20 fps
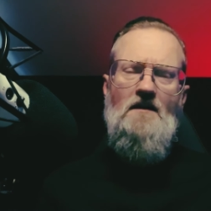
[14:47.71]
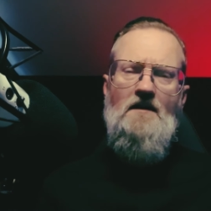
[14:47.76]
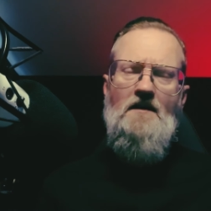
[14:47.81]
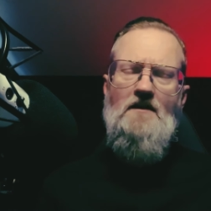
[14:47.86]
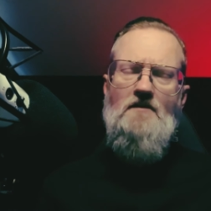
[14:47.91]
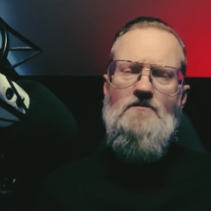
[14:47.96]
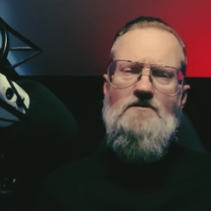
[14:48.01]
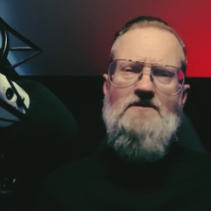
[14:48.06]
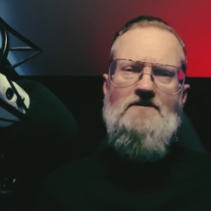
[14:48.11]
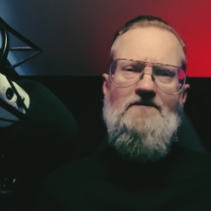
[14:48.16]

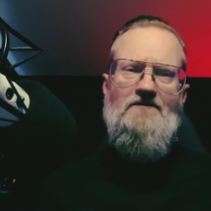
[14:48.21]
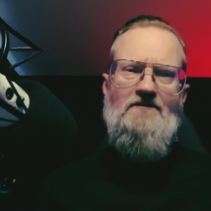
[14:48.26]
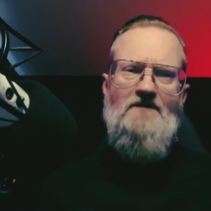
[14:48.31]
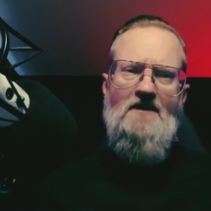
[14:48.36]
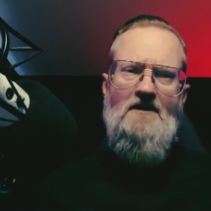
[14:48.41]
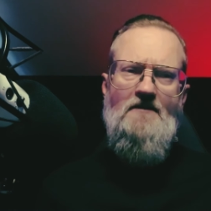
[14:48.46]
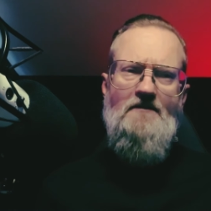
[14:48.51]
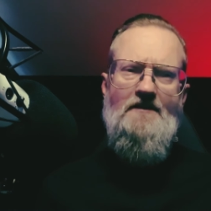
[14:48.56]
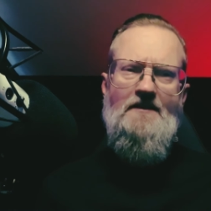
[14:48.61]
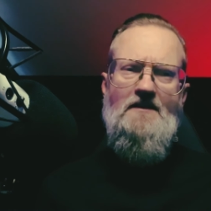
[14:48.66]
it was
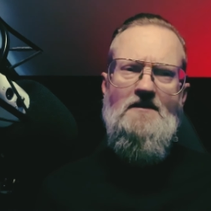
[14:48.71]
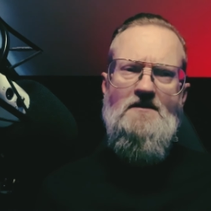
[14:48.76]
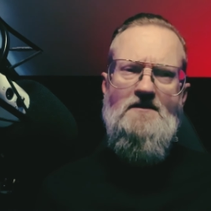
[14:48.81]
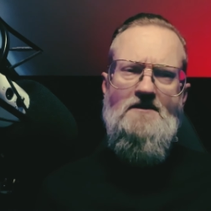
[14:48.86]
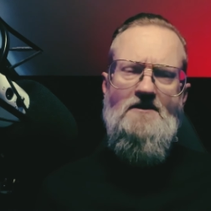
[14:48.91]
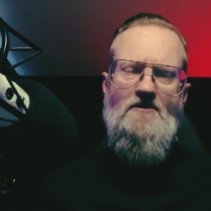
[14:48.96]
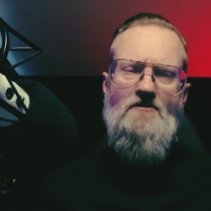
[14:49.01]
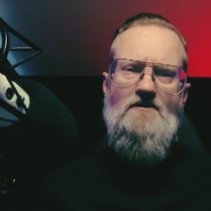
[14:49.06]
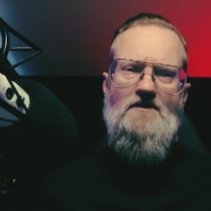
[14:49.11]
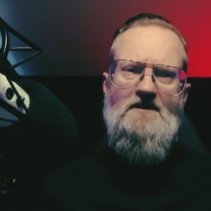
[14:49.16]
very
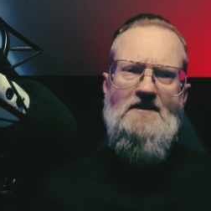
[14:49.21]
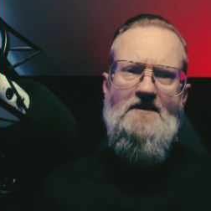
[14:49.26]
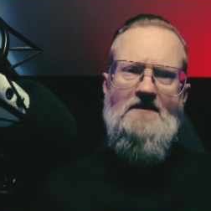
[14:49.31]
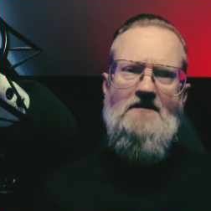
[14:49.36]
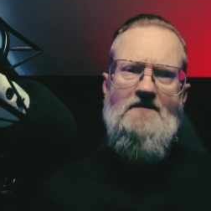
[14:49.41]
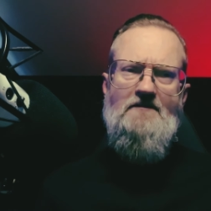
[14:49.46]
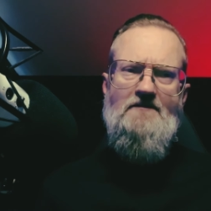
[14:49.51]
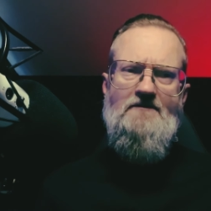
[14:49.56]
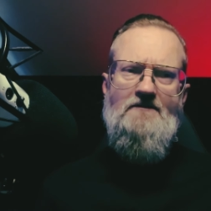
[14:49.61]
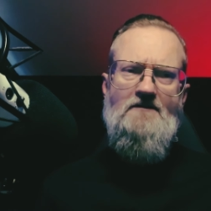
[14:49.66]

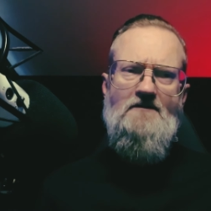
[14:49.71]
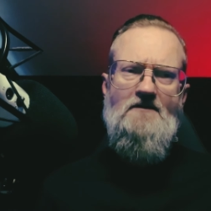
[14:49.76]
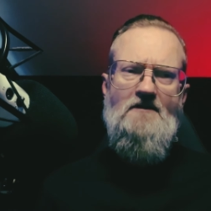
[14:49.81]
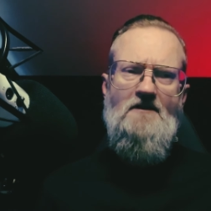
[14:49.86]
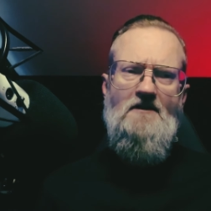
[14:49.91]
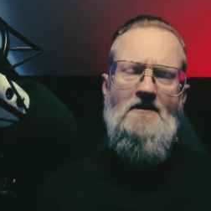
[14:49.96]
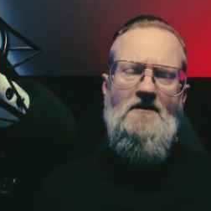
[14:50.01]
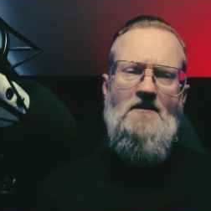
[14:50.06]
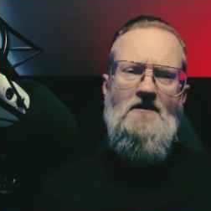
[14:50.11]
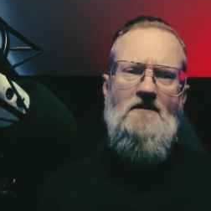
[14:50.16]
intuitive.
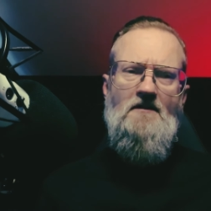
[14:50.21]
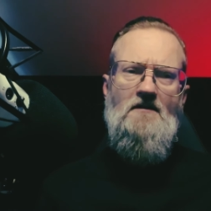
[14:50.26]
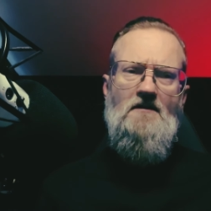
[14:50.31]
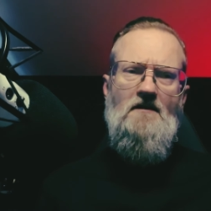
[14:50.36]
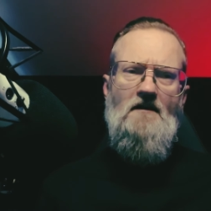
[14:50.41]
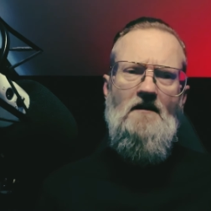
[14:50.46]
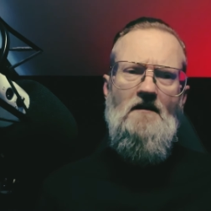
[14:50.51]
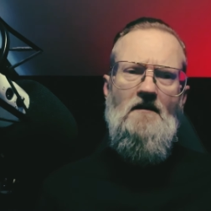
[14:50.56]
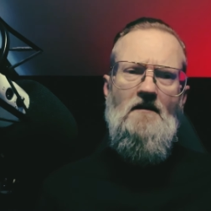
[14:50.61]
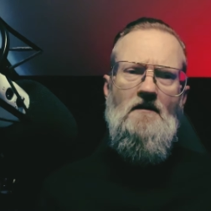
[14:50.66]

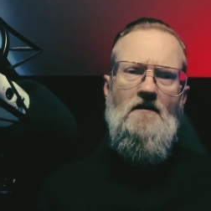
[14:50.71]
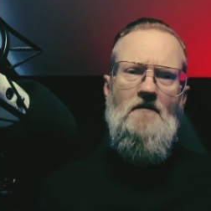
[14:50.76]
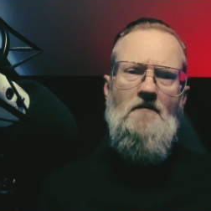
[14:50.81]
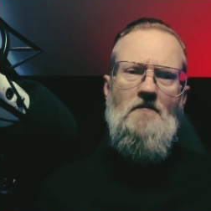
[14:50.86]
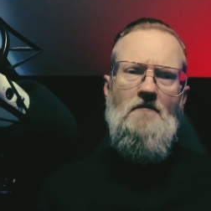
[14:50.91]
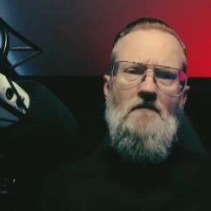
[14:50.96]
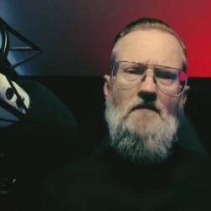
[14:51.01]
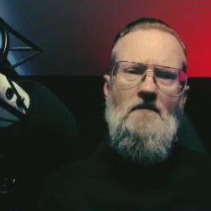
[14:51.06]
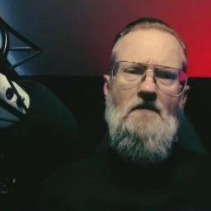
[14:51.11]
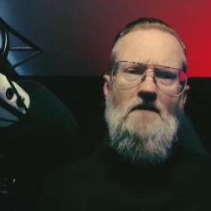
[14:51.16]
Um,